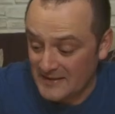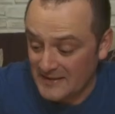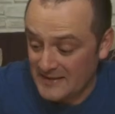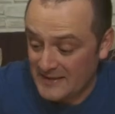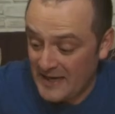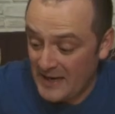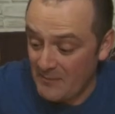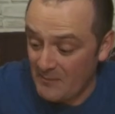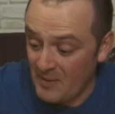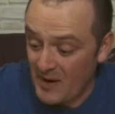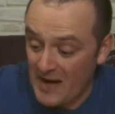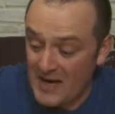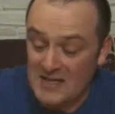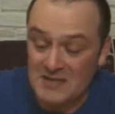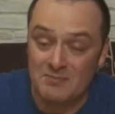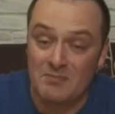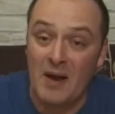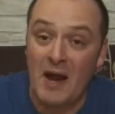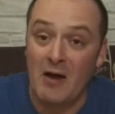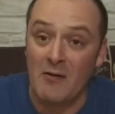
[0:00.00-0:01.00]
Get
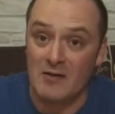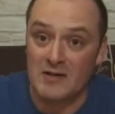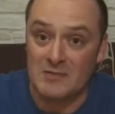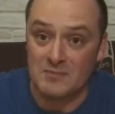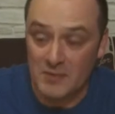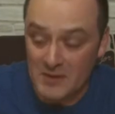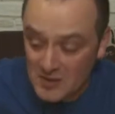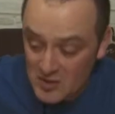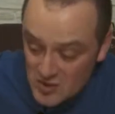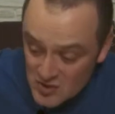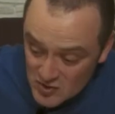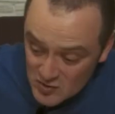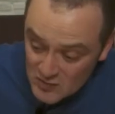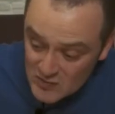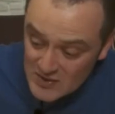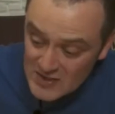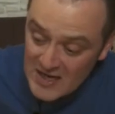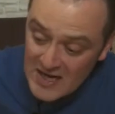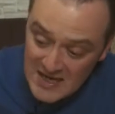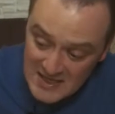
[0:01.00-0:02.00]
past Paris because you
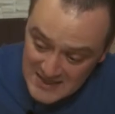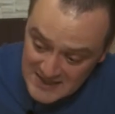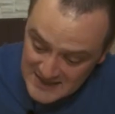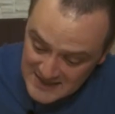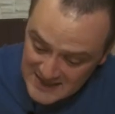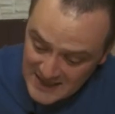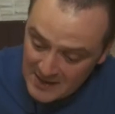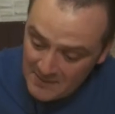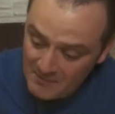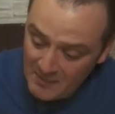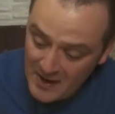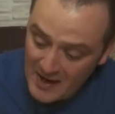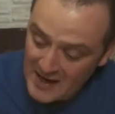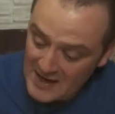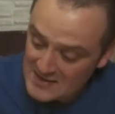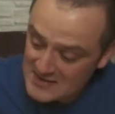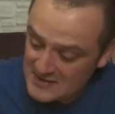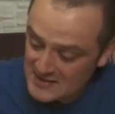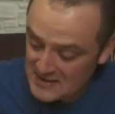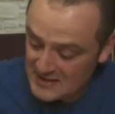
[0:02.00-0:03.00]
need to get
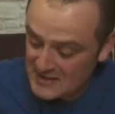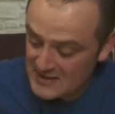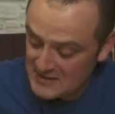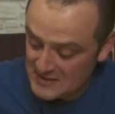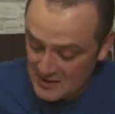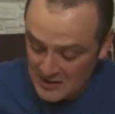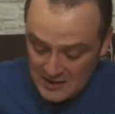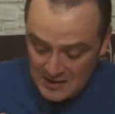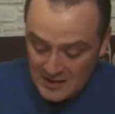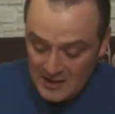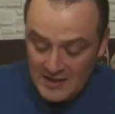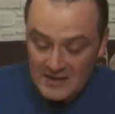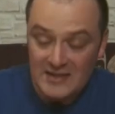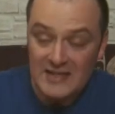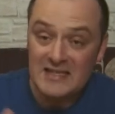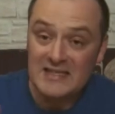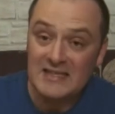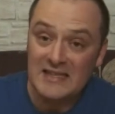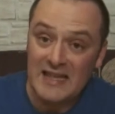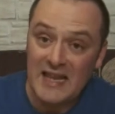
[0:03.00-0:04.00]
past these
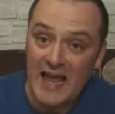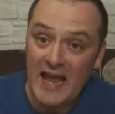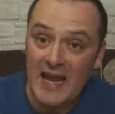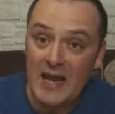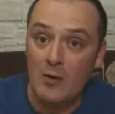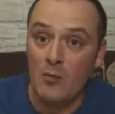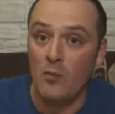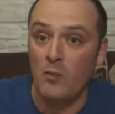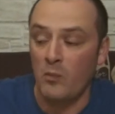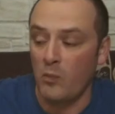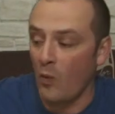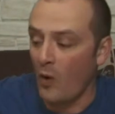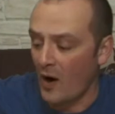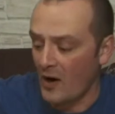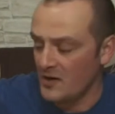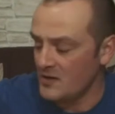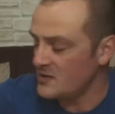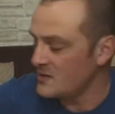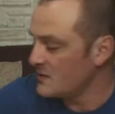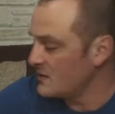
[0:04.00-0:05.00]
these lay
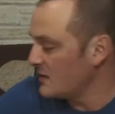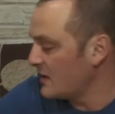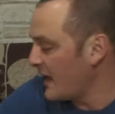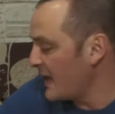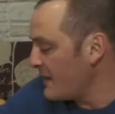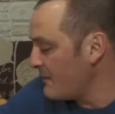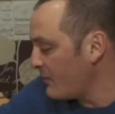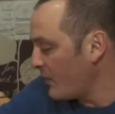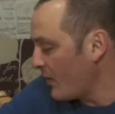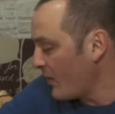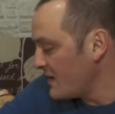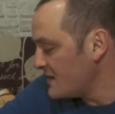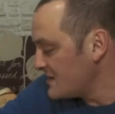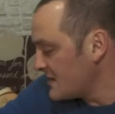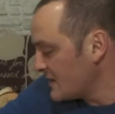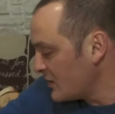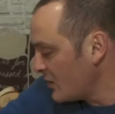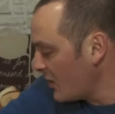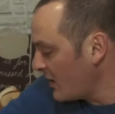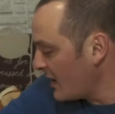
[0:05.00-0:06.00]
wives lay boys.
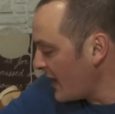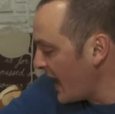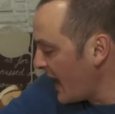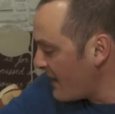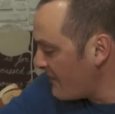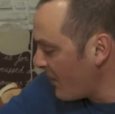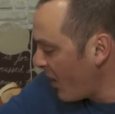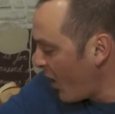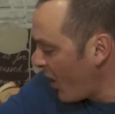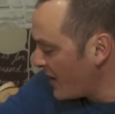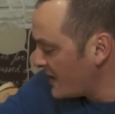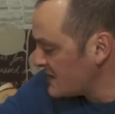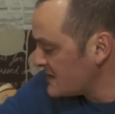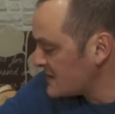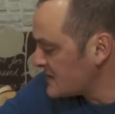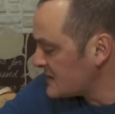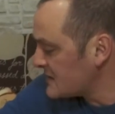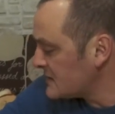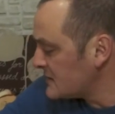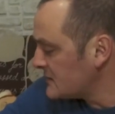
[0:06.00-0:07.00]
They're not lay
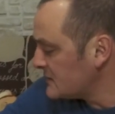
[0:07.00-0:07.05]
boys.